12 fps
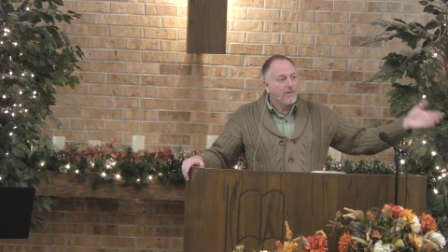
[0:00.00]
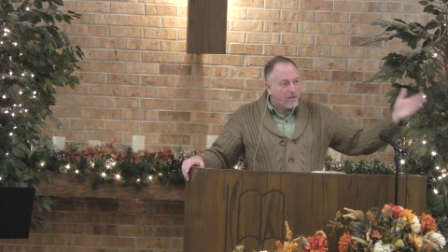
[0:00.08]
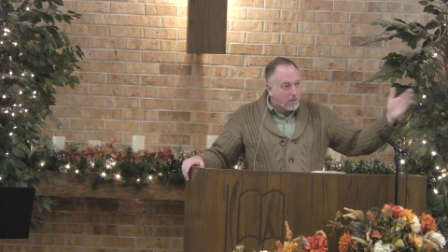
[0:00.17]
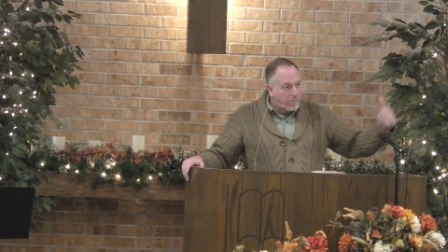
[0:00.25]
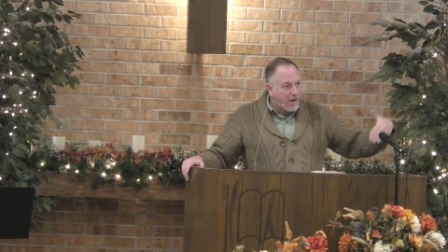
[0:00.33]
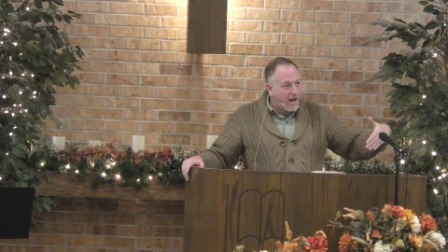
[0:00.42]

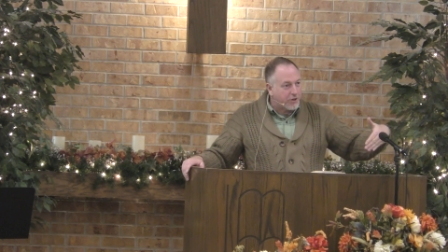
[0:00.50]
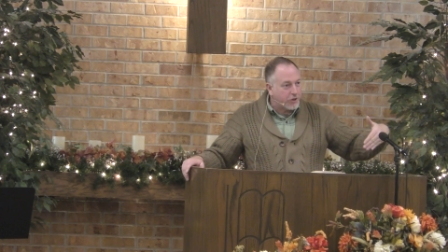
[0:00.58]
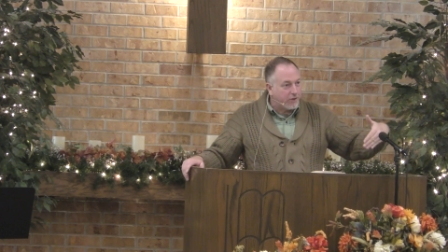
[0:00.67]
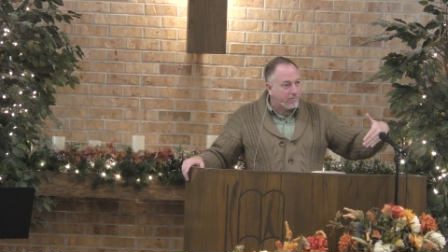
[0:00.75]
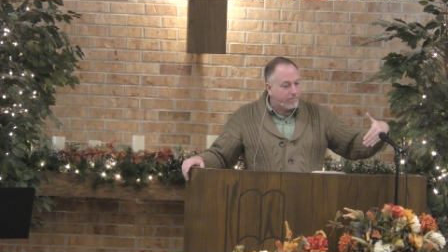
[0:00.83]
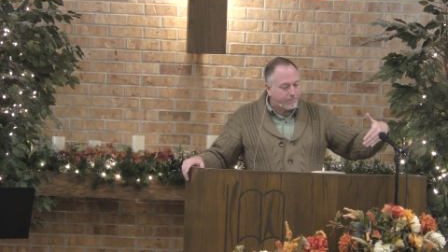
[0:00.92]

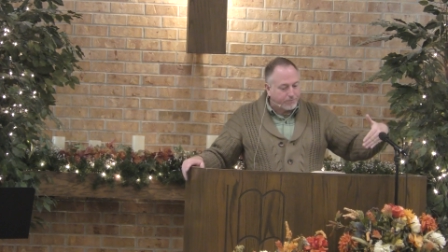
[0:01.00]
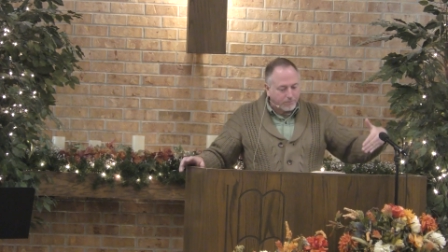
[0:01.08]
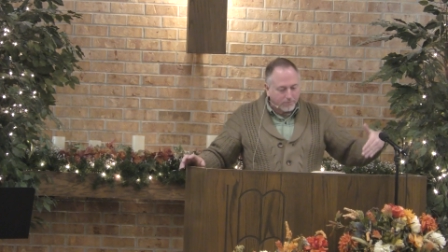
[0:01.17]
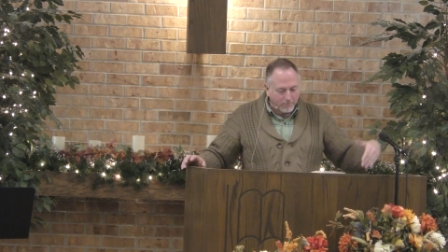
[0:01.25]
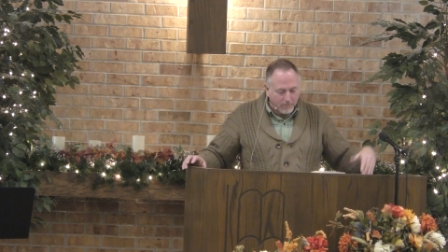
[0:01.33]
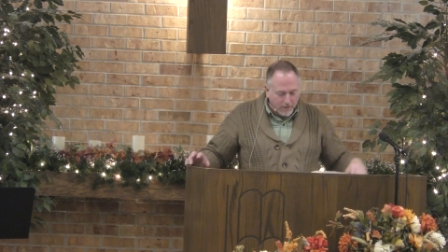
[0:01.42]
Compassion.
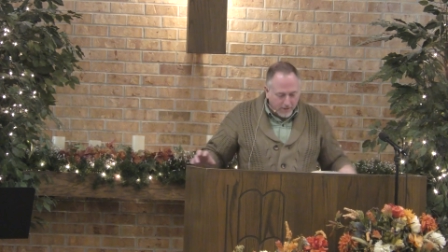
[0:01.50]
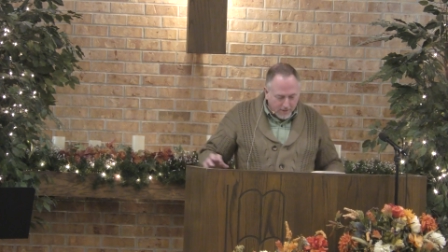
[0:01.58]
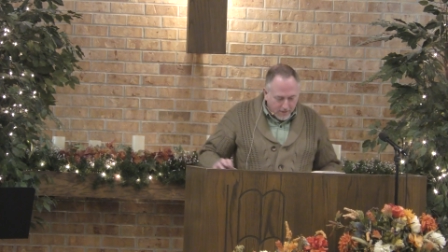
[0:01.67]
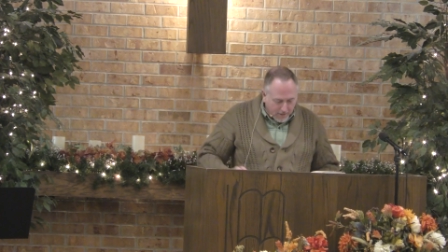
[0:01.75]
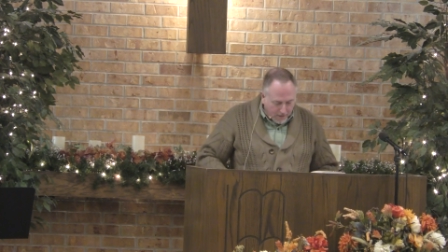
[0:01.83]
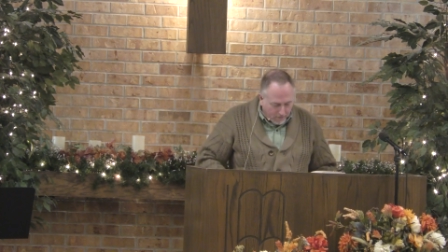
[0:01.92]

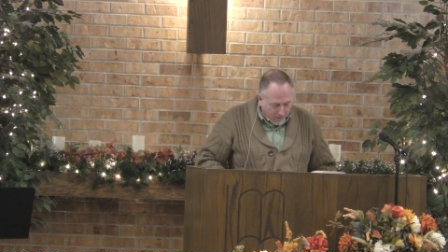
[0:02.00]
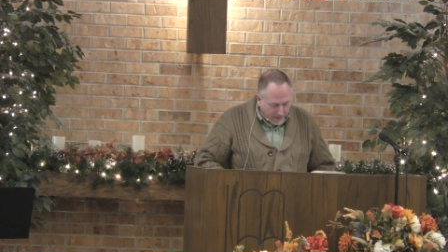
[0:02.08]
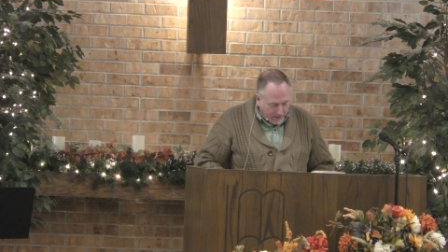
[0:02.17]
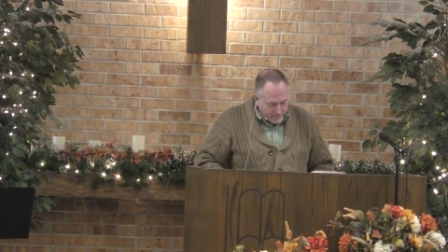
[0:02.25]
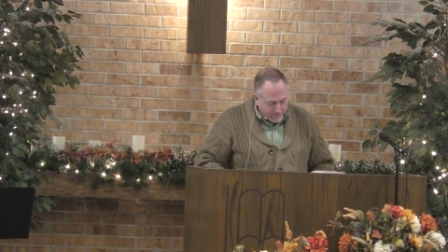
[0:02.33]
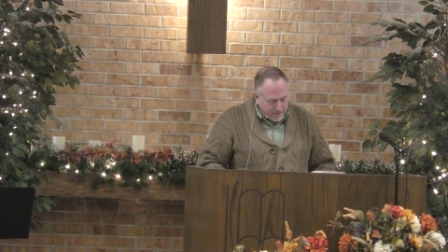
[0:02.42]
All
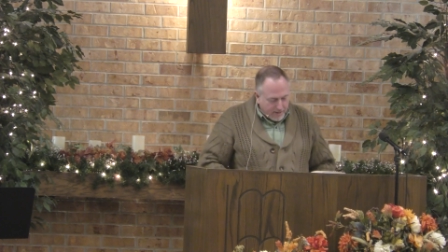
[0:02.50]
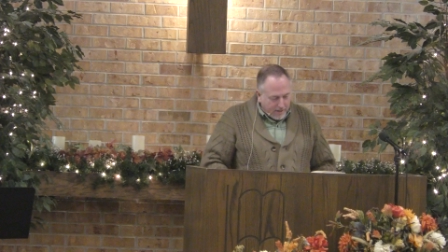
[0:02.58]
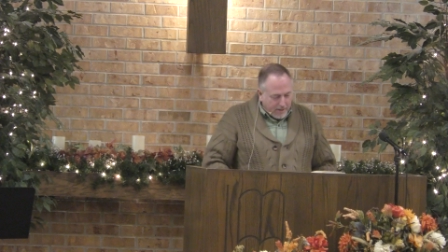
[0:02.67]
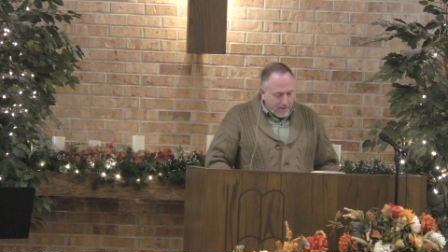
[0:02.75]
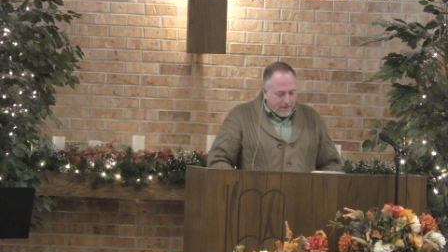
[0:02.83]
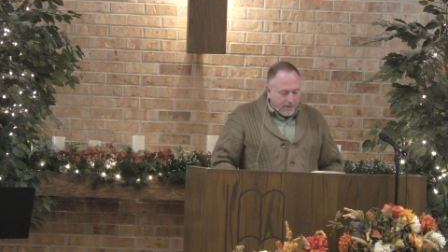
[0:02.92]
right,
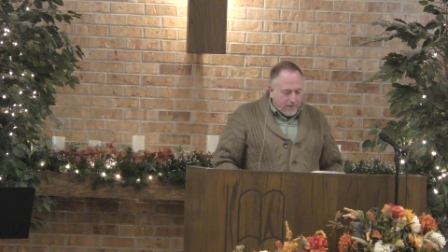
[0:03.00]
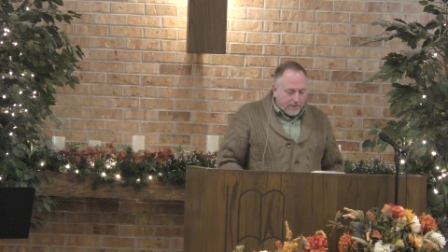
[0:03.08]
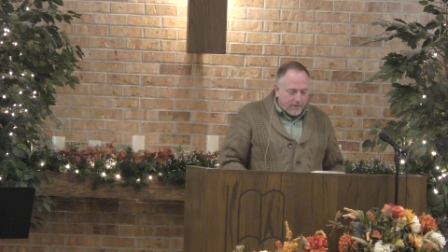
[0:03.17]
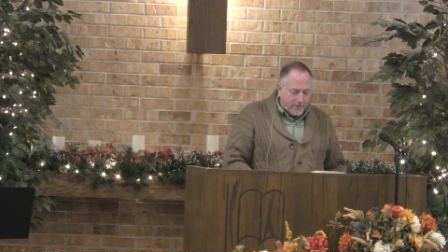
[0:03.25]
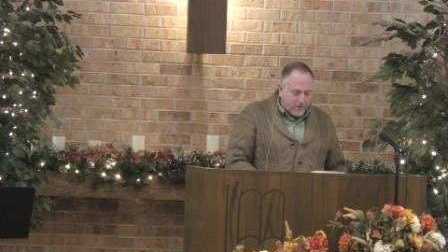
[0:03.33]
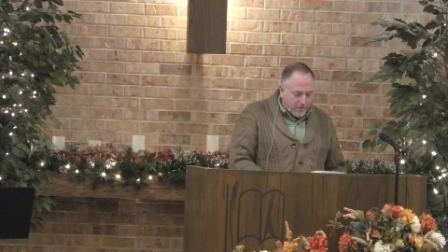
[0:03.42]

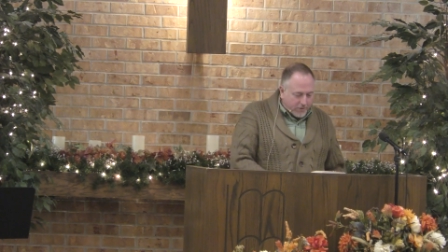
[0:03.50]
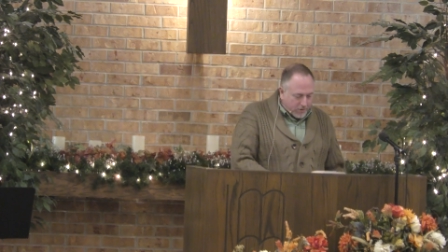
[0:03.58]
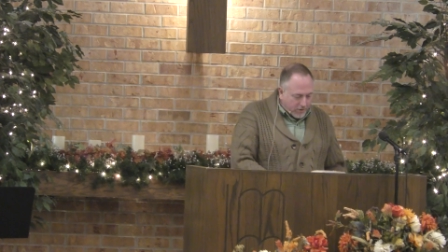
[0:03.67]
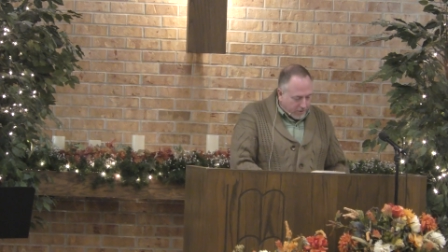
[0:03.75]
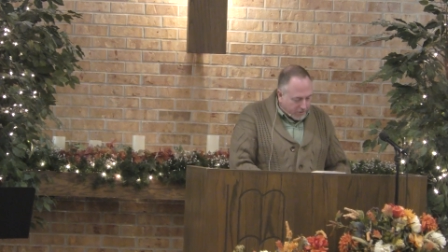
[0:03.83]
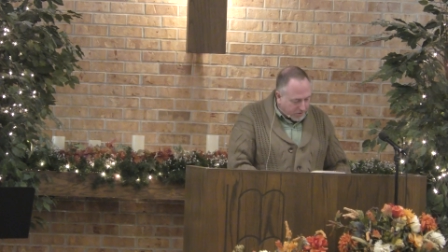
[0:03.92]
let's
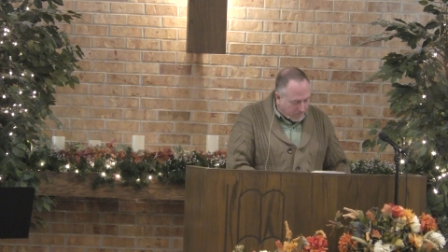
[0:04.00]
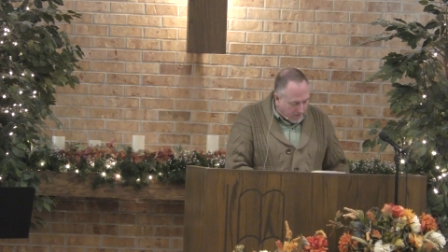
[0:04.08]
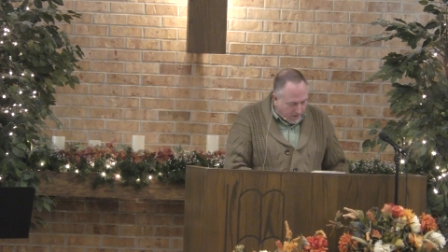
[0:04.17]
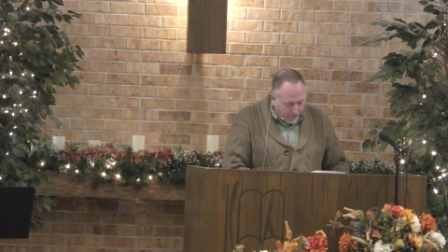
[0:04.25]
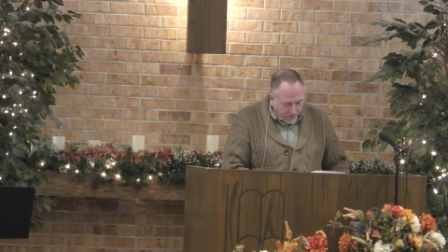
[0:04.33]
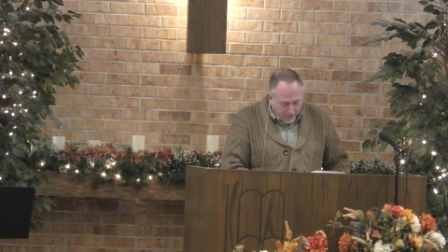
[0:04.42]
consider some
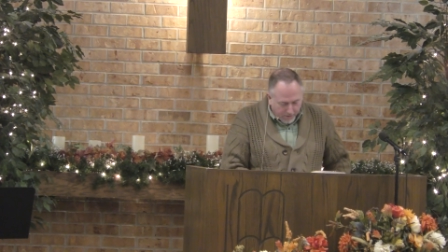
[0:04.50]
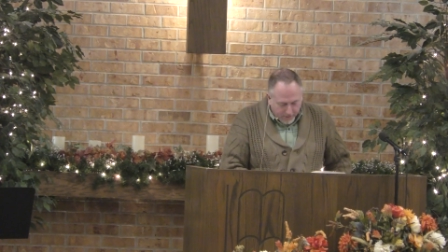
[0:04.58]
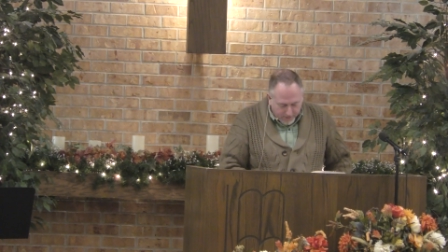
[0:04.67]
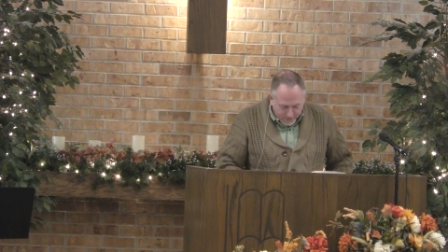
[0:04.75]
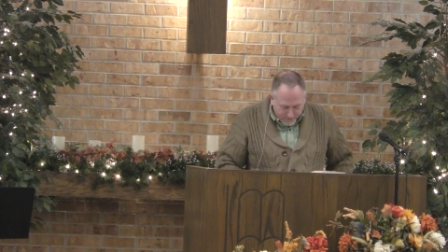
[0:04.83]
other